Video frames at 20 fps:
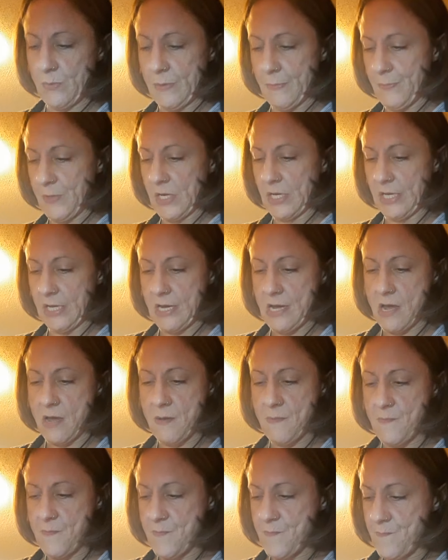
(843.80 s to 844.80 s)
what I'm picking
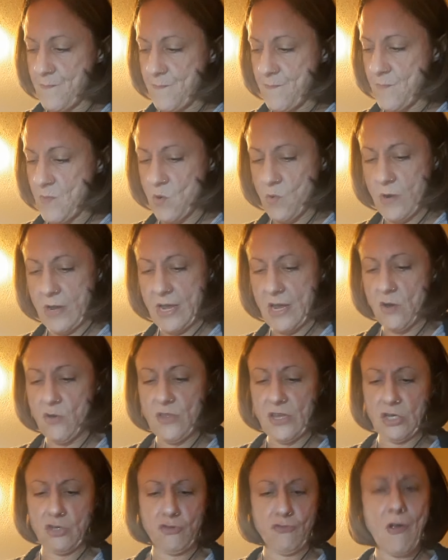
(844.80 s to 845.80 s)
up, okay? Or
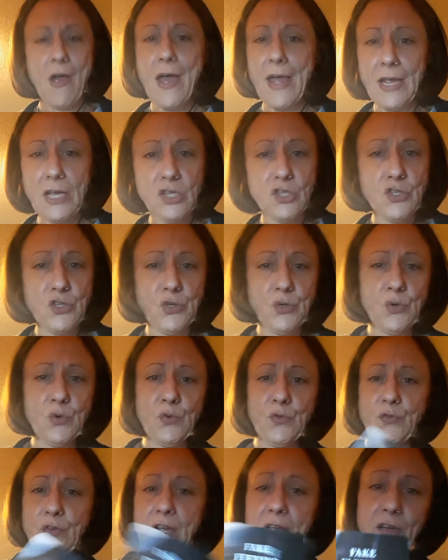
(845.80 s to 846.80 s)
they're trying
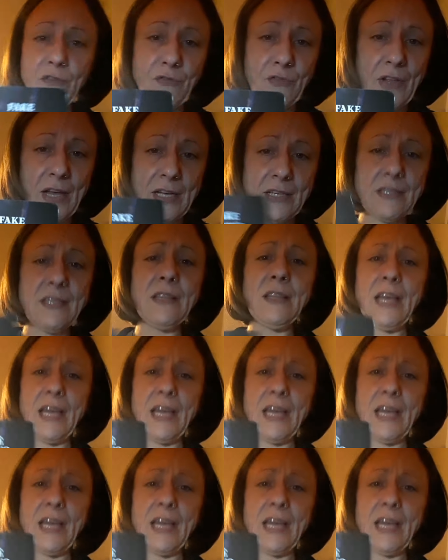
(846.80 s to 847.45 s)
to fake flexing.